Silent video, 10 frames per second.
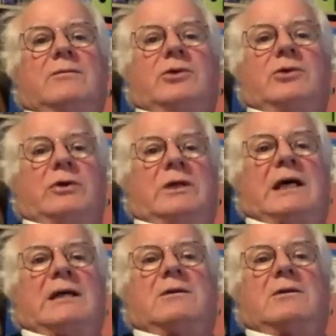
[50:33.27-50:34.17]
to do
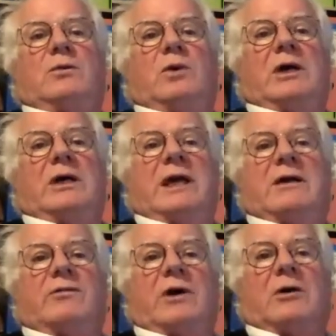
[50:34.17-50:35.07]
that, to work in that
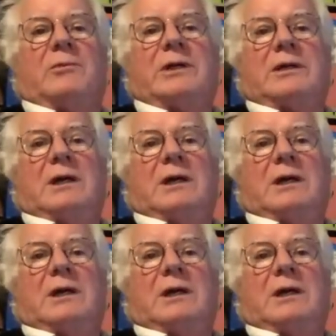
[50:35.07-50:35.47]
environment.